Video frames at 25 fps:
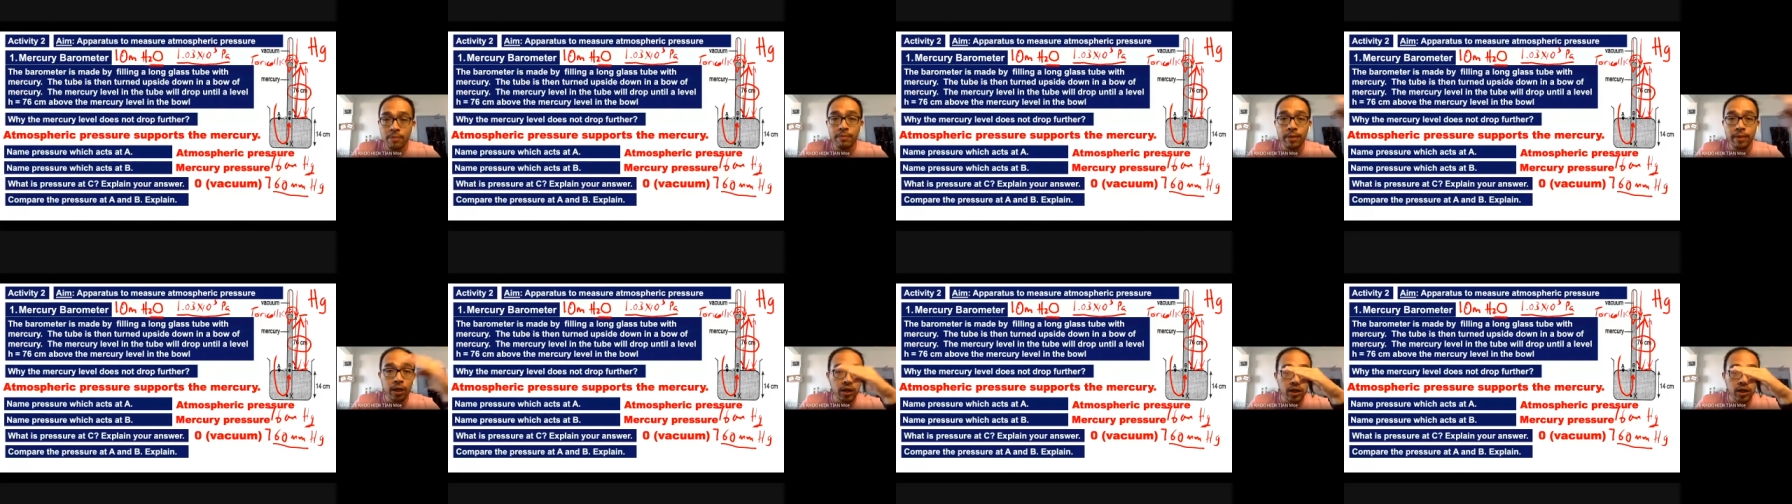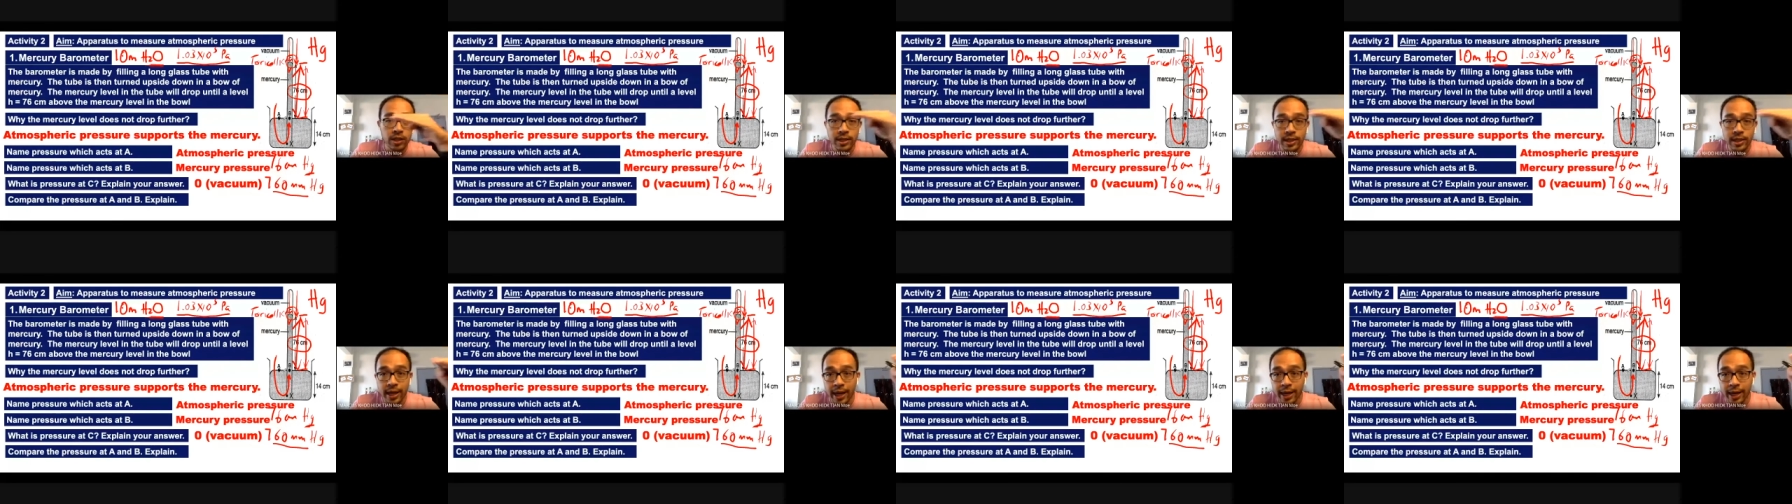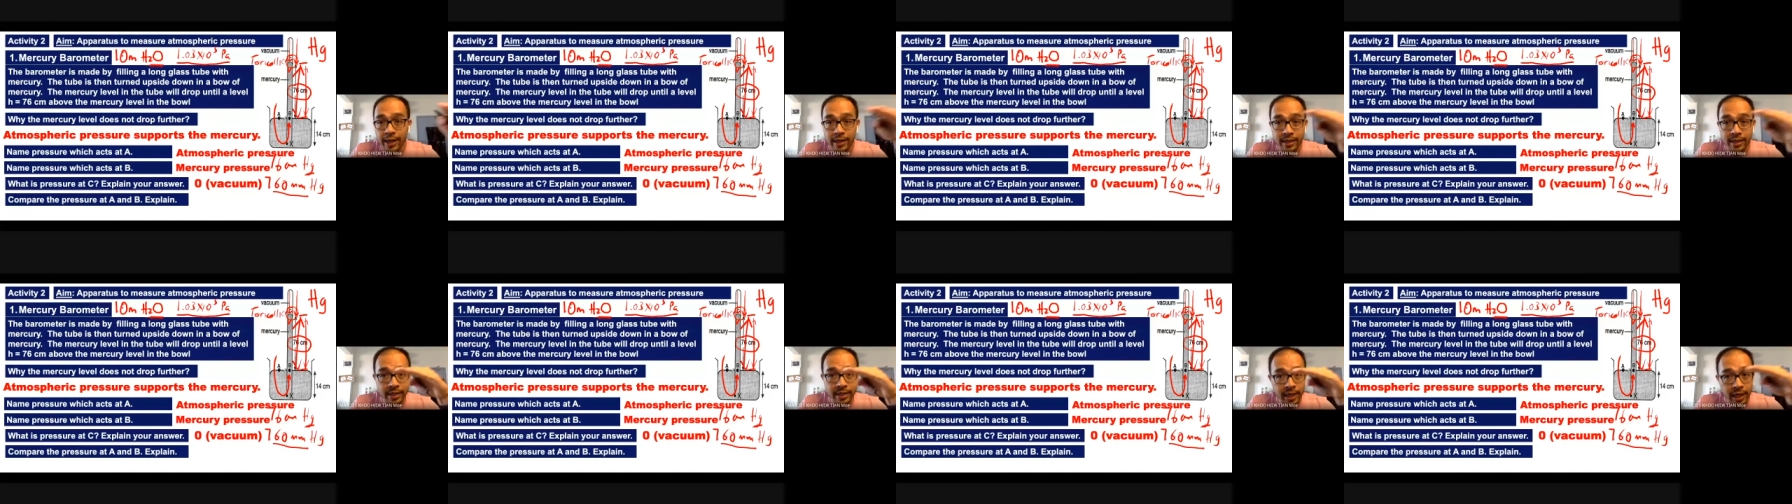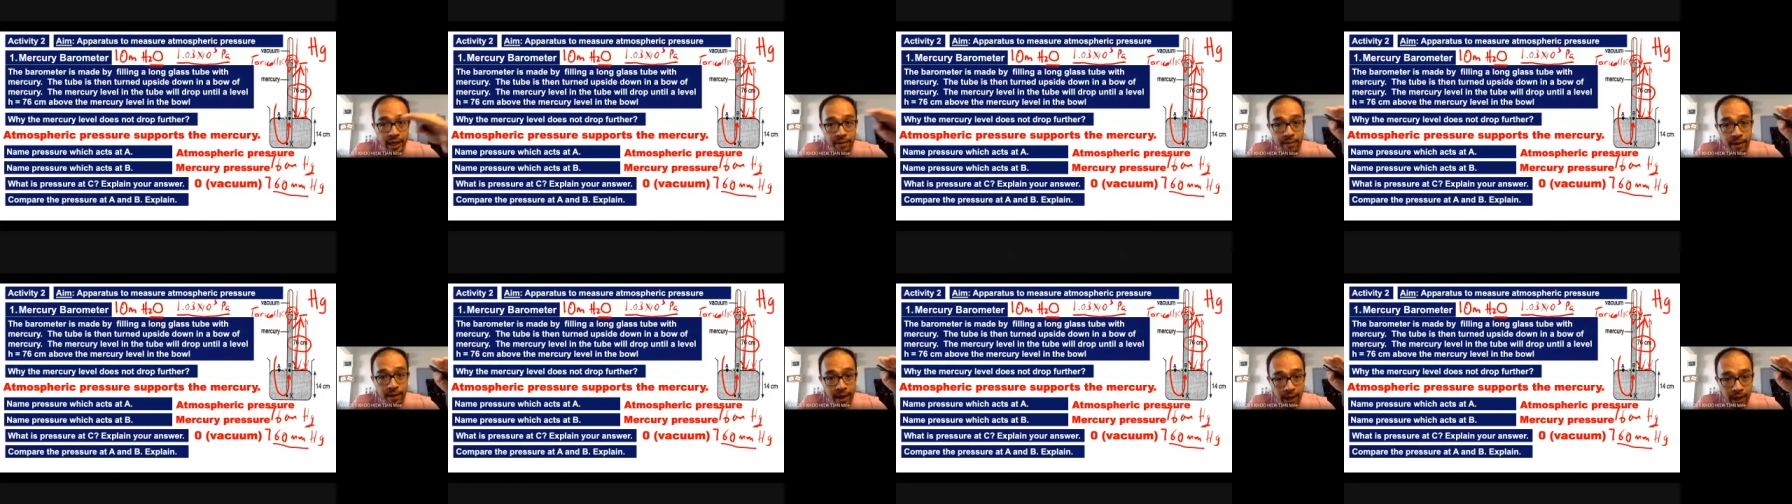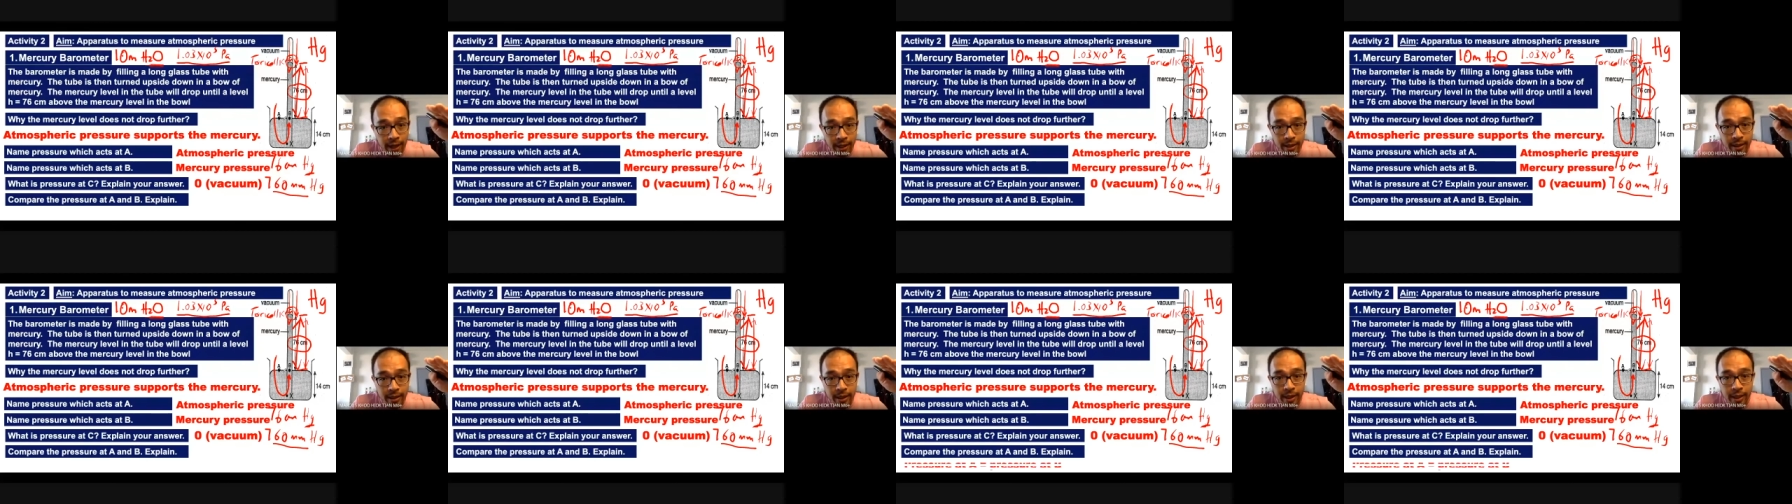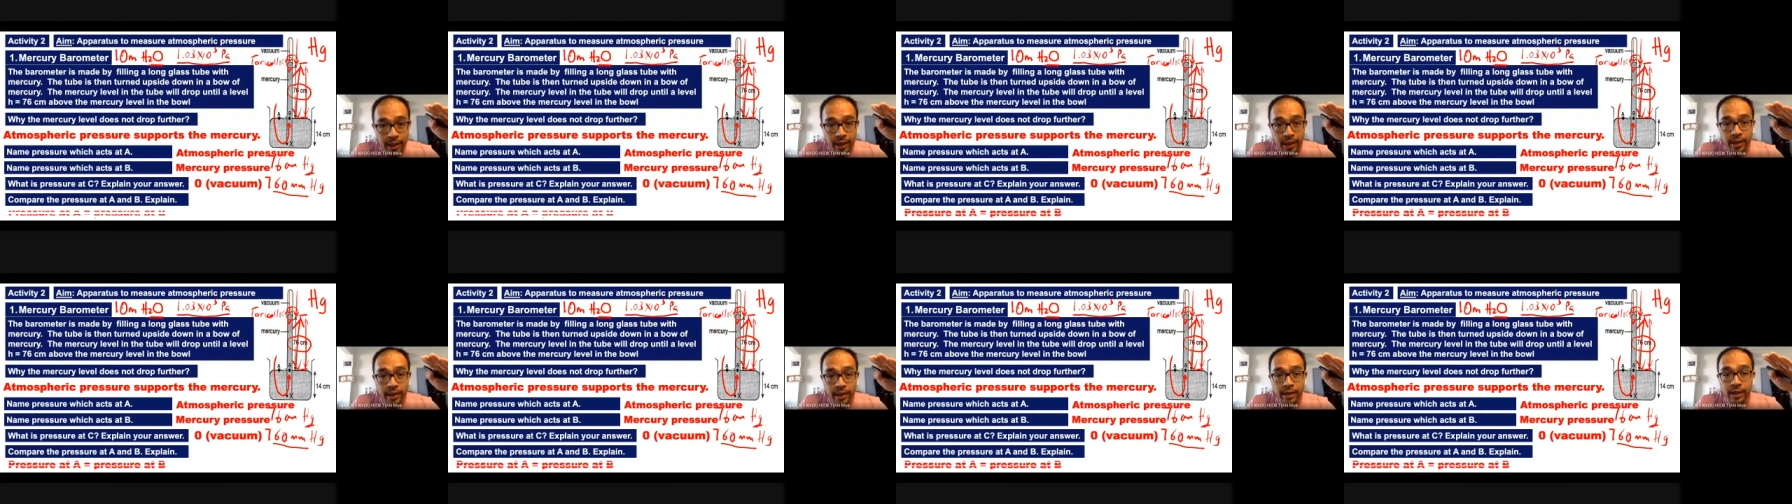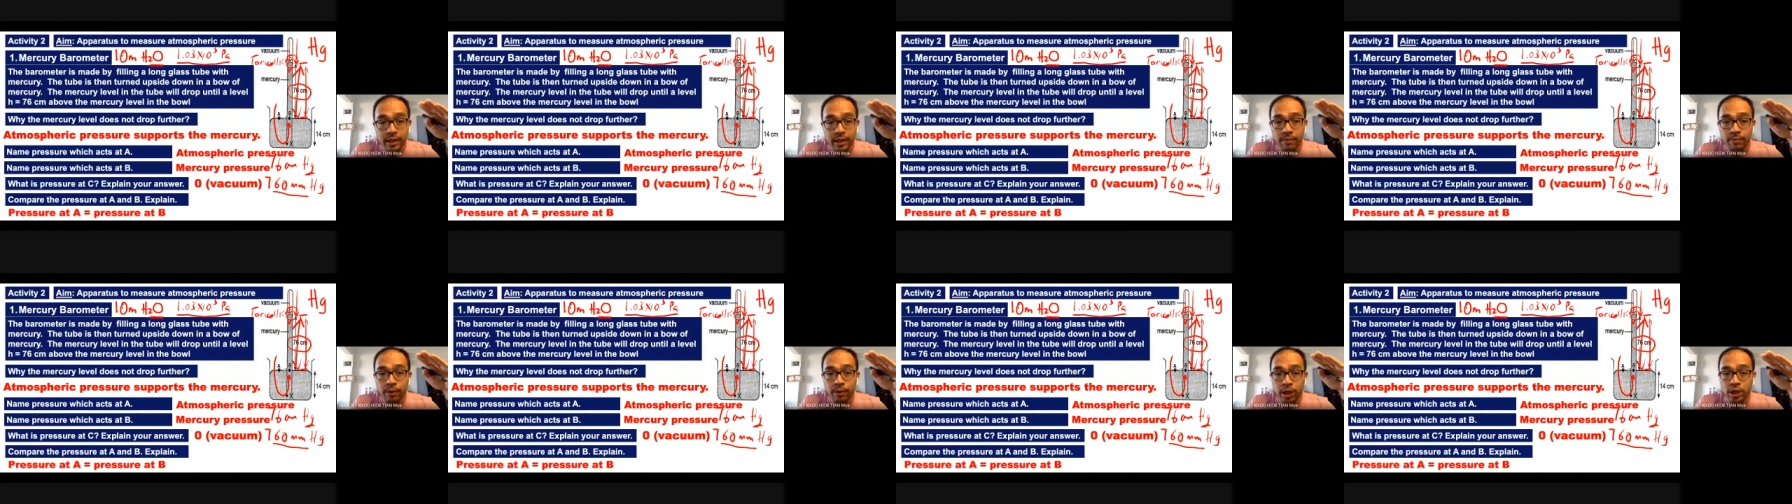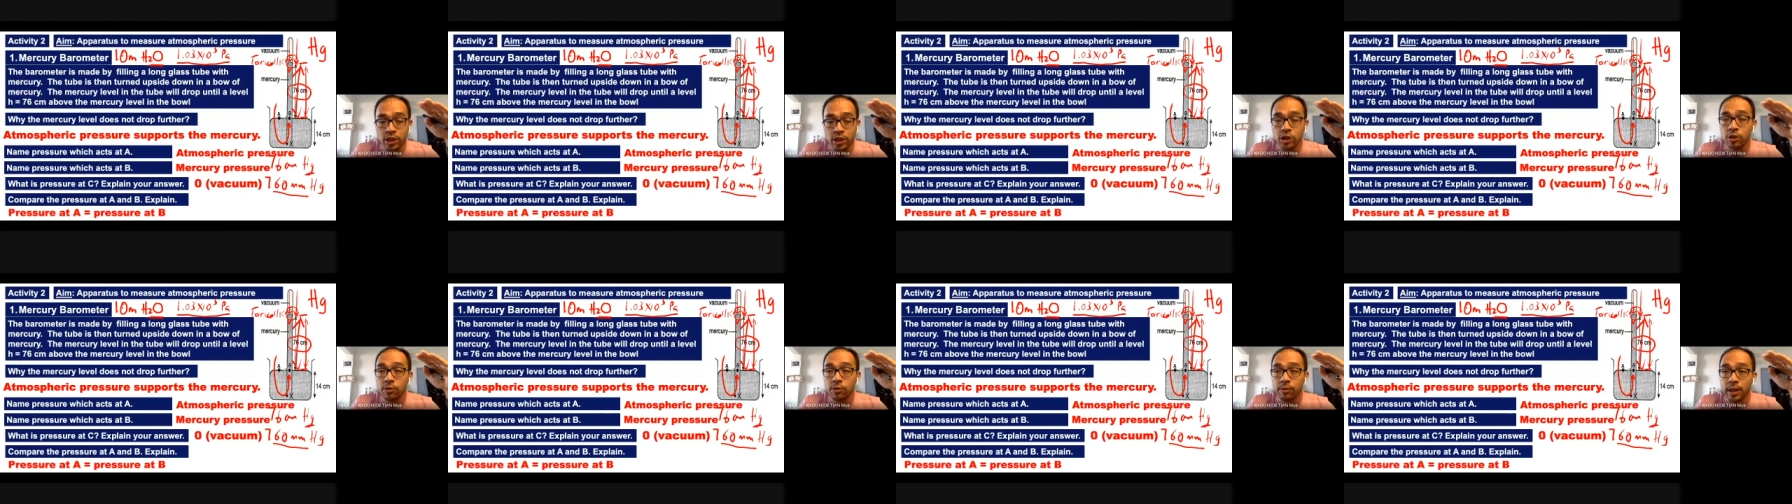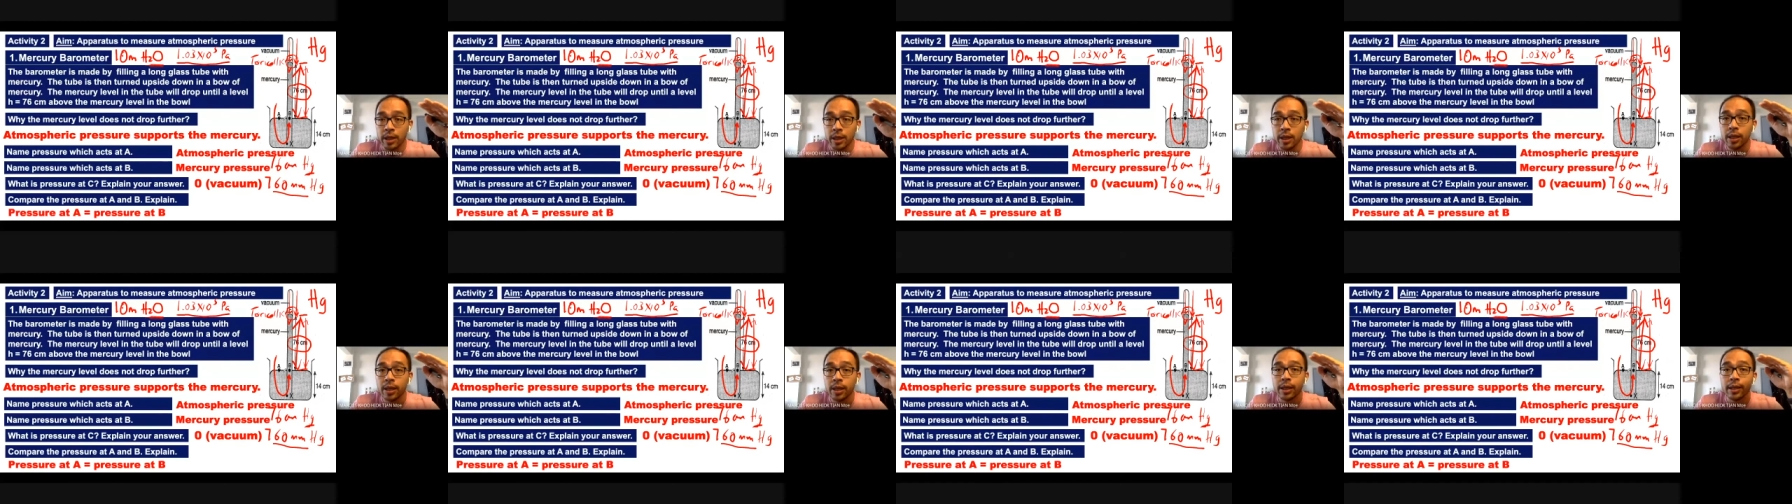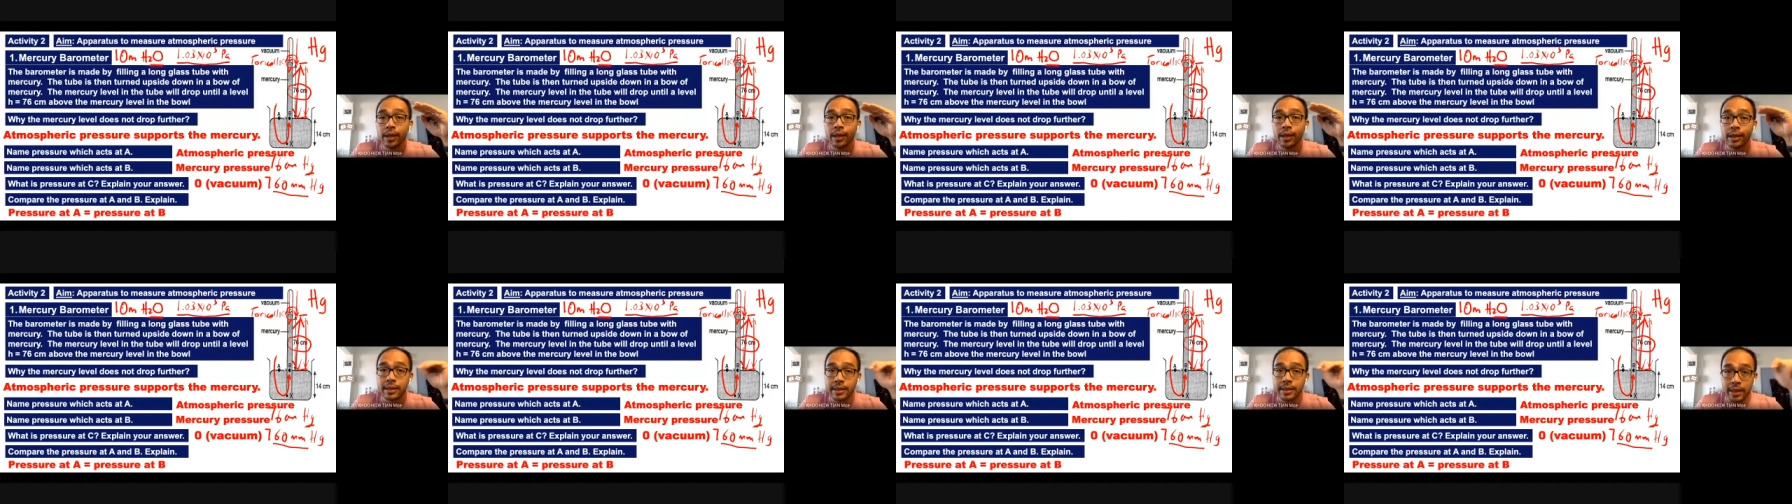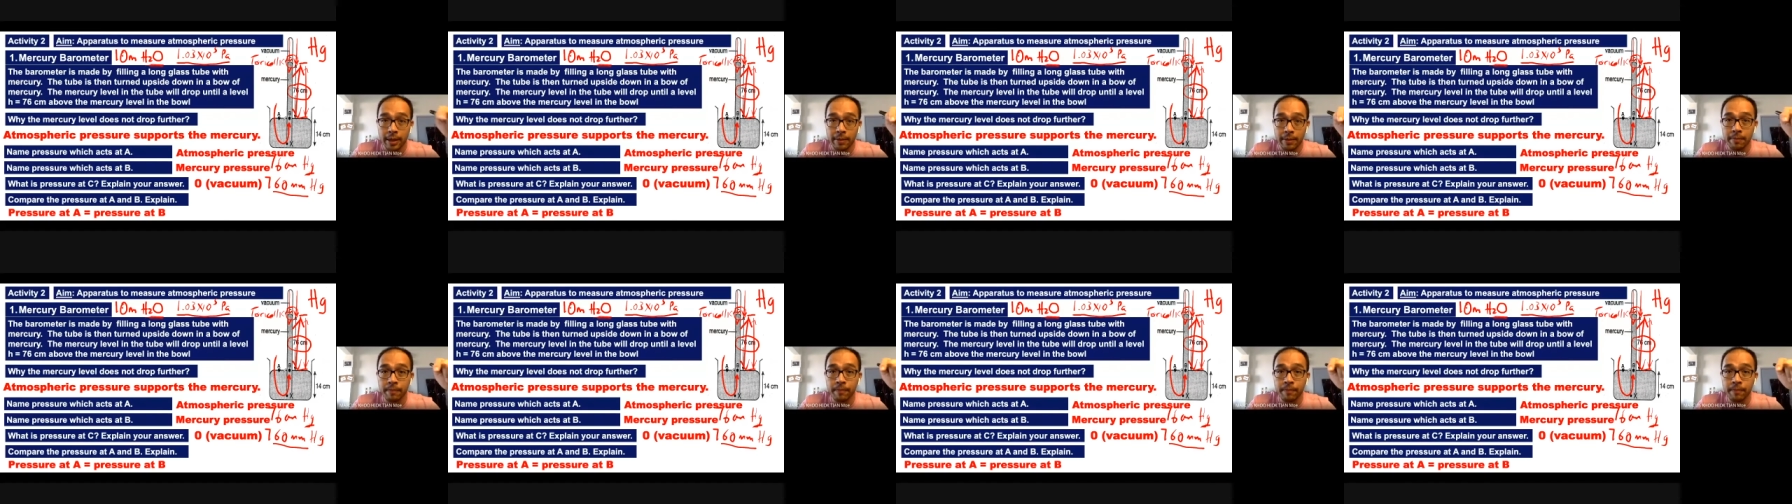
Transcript: because they're at the same height, the pressure will be the same.